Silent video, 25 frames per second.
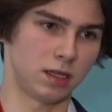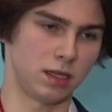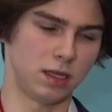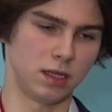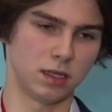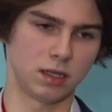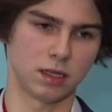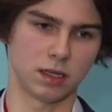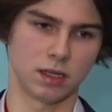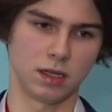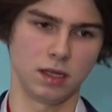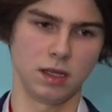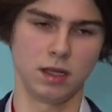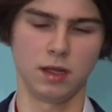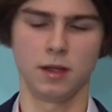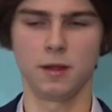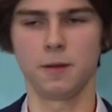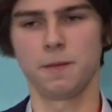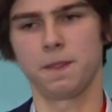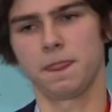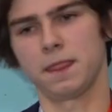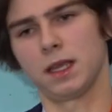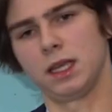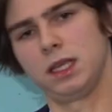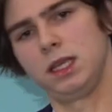Programmers
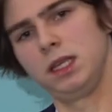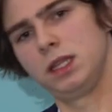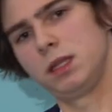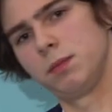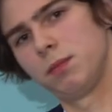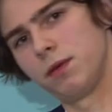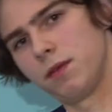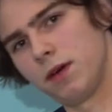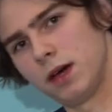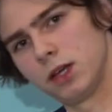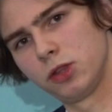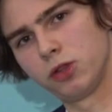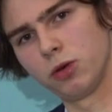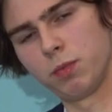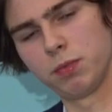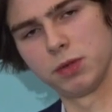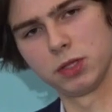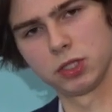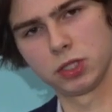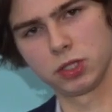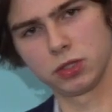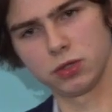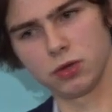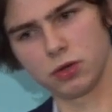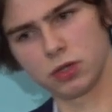begin to
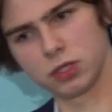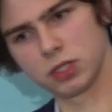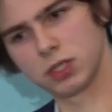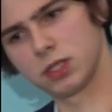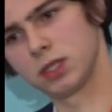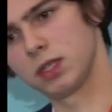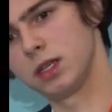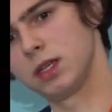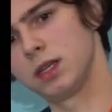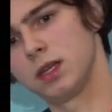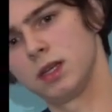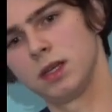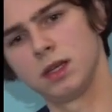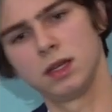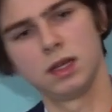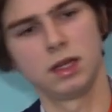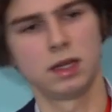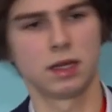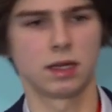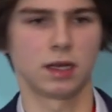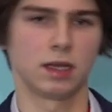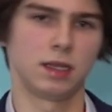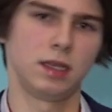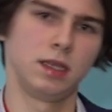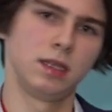write the code.
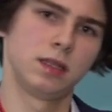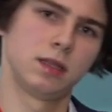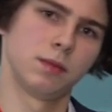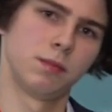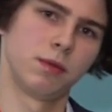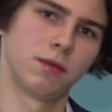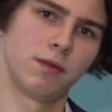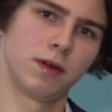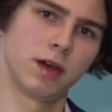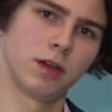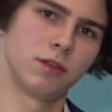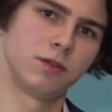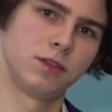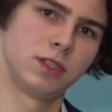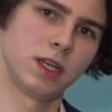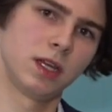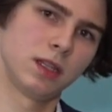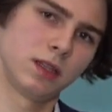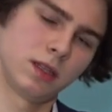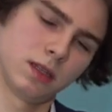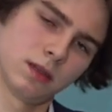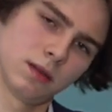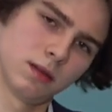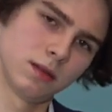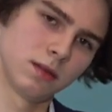We
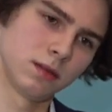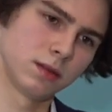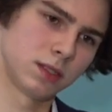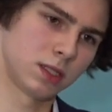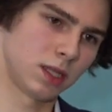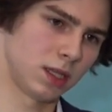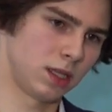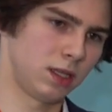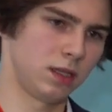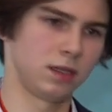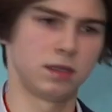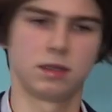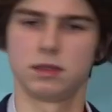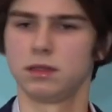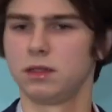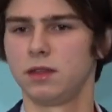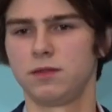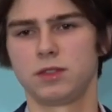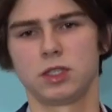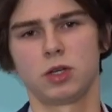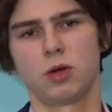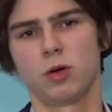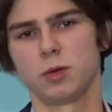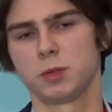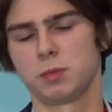should
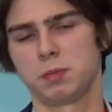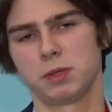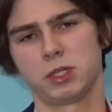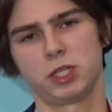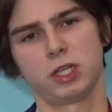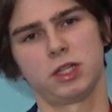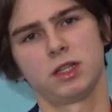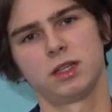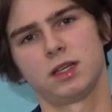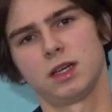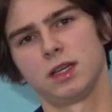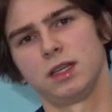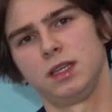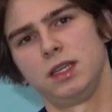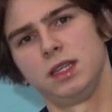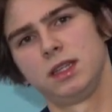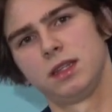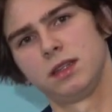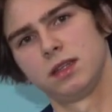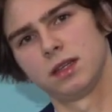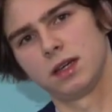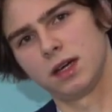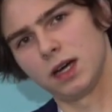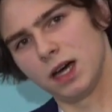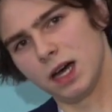use different
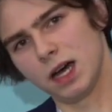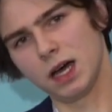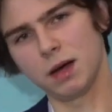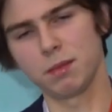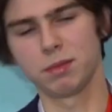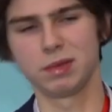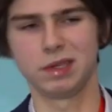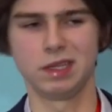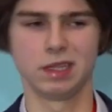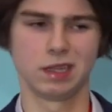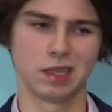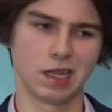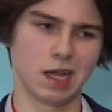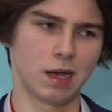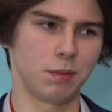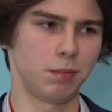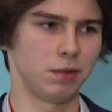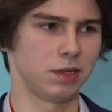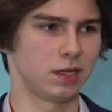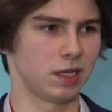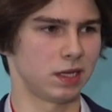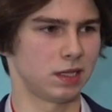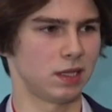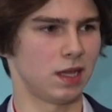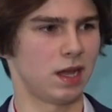
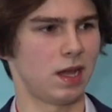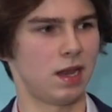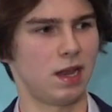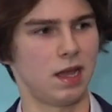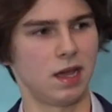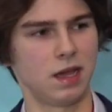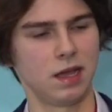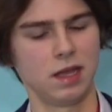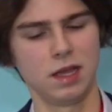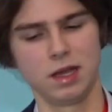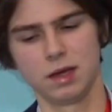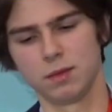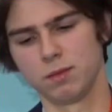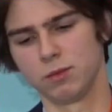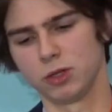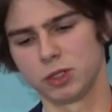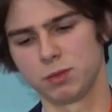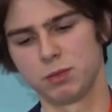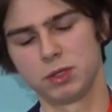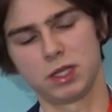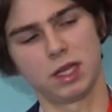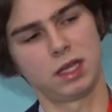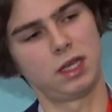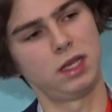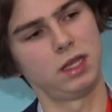libraries. It
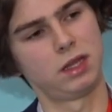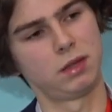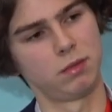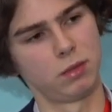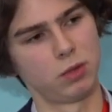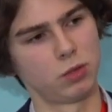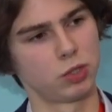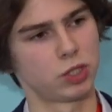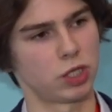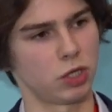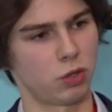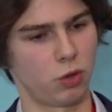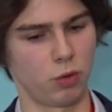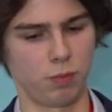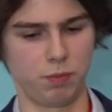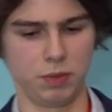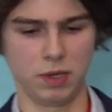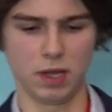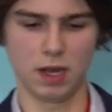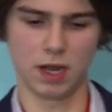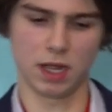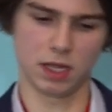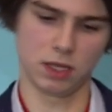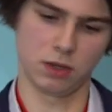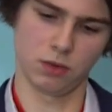can be
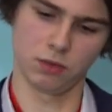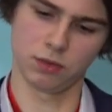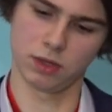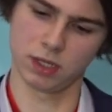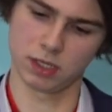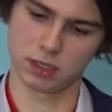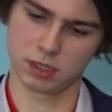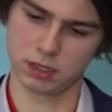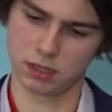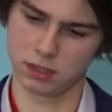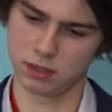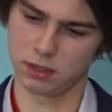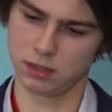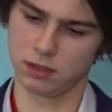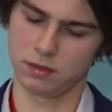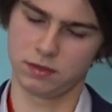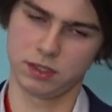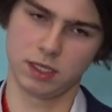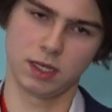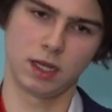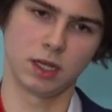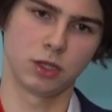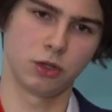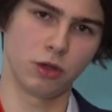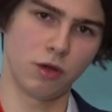taken from
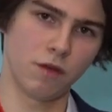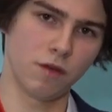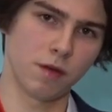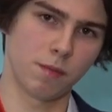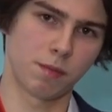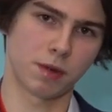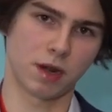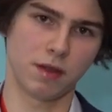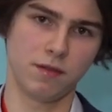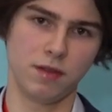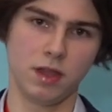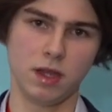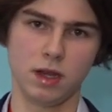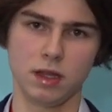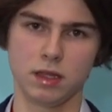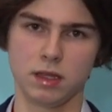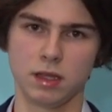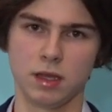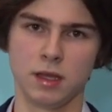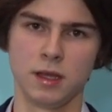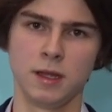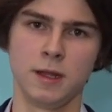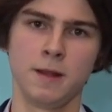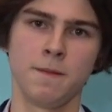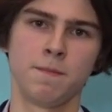open
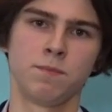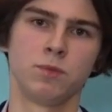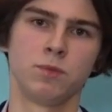source